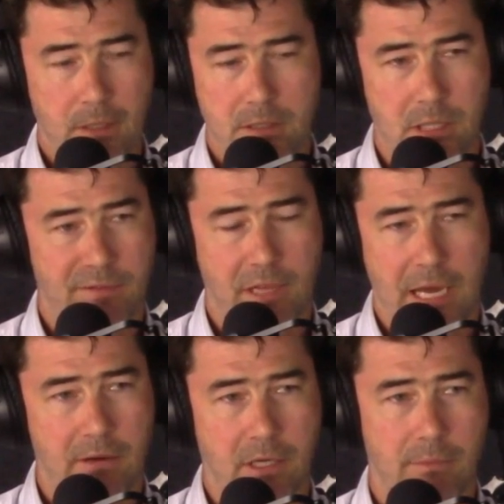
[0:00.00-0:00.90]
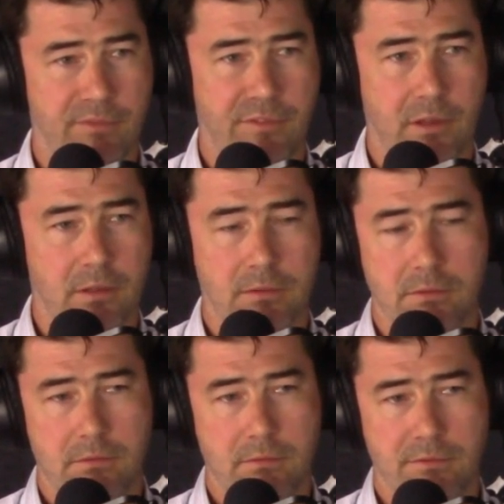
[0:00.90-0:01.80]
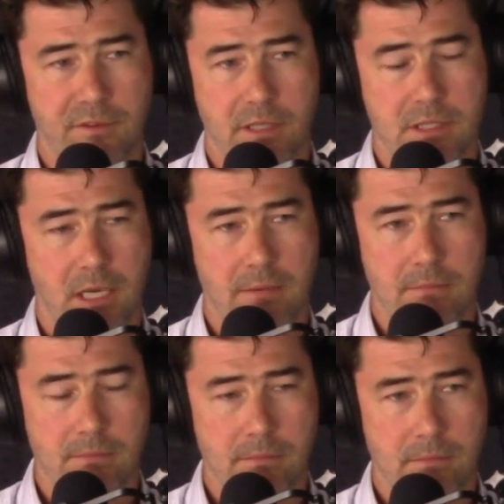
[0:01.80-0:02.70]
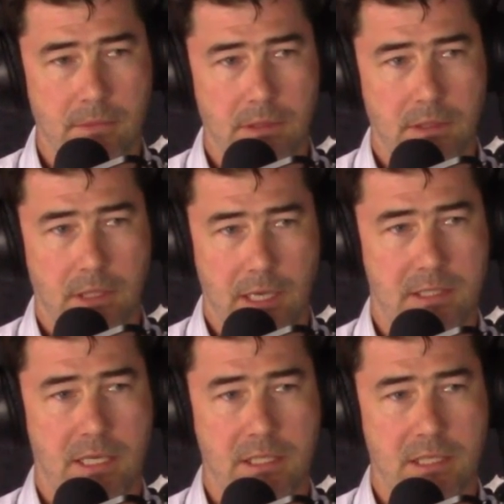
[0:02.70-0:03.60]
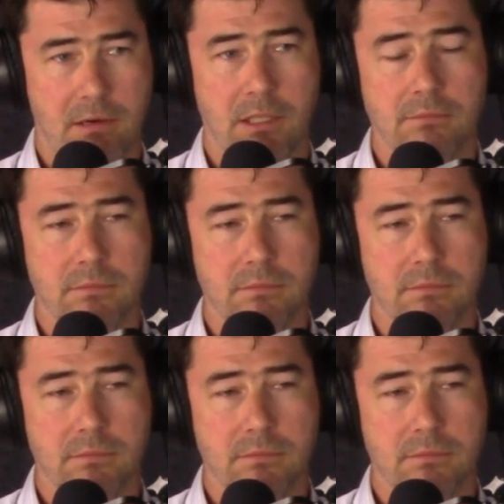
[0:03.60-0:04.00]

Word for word: deliver the outcome for for the team as necessary.